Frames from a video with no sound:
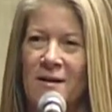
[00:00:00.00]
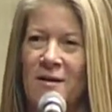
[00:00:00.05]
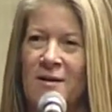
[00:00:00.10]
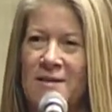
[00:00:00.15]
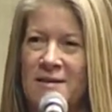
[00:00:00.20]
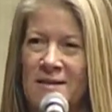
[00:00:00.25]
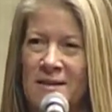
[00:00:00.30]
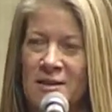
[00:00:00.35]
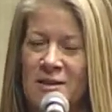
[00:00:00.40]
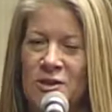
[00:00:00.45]

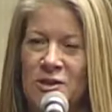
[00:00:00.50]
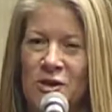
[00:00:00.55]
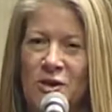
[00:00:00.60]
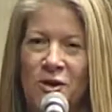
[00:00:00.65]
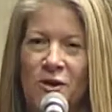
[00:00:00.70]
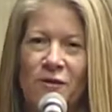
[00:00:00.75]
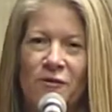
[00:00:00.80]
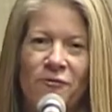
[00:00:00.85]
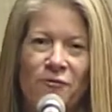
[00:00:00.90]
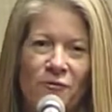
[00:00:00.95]

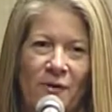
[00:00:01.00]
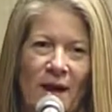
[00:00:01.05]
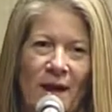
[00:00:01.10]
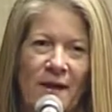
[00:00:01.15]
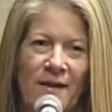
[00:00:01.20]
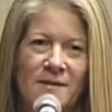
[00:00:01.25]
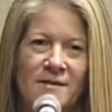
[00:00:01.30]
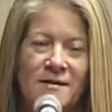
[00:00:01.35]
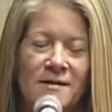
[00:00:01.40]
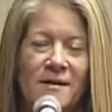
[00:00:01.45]
sister,
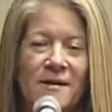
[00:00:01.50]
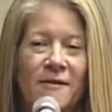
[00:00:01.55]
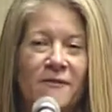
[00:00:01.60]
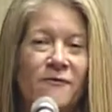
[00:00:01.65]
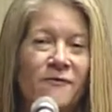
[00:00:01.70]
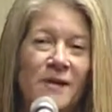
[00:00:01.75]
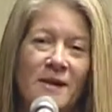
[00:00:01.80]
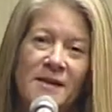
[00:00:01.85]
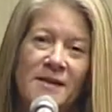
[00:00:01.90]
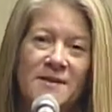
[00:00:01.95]
friend,
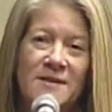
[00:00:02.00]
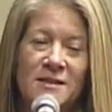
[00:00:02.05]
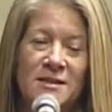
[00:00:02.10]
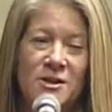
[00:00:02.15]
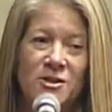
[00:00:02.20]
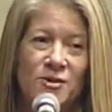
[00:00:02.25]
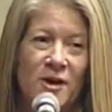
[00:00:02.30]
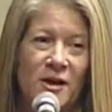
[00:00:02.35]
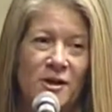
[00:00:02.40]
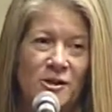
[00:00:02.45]
fitness
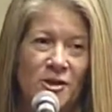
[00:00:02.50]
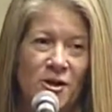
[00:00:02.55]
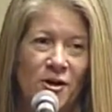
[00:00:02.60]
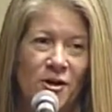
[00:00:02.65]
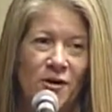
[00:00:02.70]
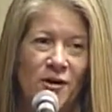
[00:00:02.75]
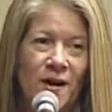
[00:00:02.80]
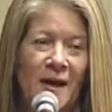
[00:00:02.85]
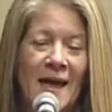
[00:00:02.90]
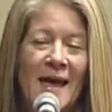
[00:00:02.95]

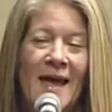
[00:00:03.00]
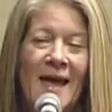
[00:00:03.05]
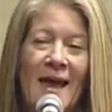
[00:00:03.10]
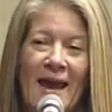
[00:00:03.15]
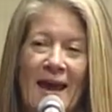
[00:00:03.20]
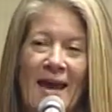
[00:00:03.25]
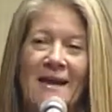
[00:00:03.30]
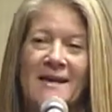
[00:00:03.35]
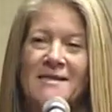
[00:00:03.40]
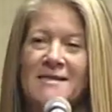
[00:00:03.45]
instructor,
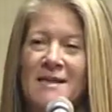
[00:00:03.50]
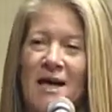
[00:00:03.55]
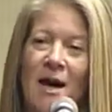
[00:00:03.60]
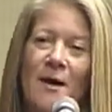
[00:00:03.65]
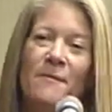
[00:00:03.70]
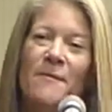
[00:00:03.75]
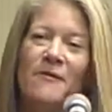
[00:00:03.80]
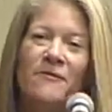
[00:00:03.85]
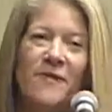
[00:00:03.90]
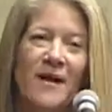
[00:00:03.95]
and
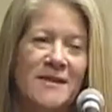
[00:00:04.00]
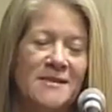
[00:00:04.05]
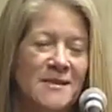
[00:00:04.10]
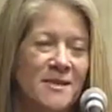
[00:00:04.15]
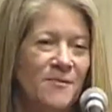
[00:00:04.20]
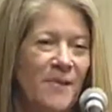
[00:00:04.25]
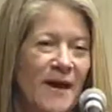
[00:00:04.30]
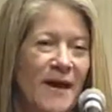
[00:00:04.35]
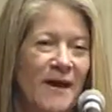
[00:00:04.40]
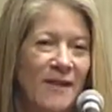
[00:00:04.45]
I'm
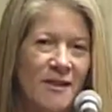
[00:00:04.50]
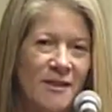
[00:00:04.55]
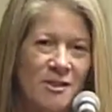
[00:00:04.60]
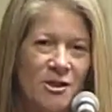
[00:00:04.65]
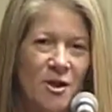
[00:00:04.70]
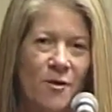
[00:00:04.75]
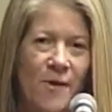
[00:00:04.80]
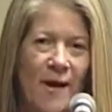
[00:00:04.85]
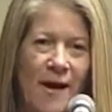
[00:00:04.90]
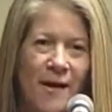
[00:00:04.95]
affected by
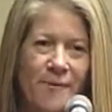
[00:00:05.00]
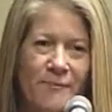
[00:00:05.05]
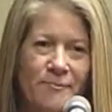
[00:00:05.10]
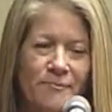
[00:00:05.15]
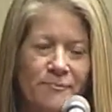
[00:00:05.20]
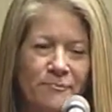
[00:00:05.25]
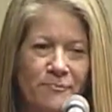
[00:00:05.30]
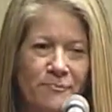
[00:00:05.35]
LHON.